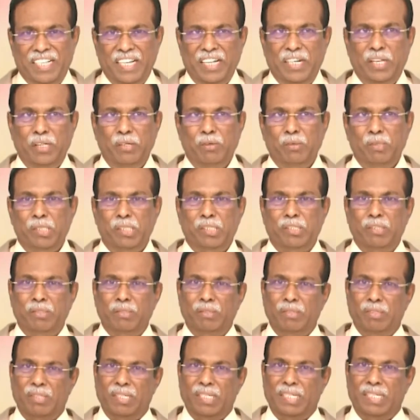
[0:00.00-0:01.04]
she used to
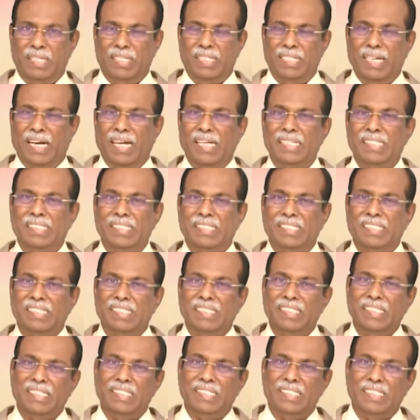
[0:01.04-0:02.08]
just
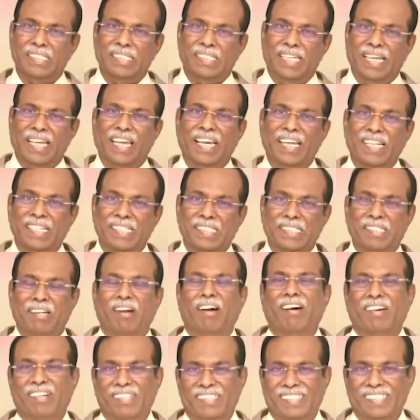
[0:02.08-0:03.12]
singing
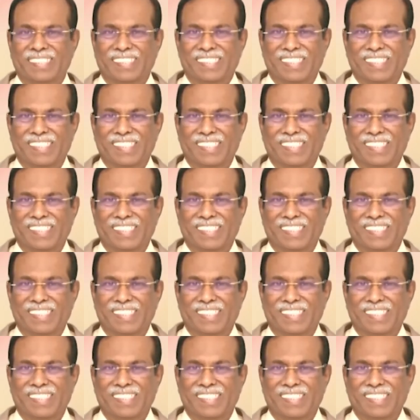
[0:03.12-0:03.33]
songs.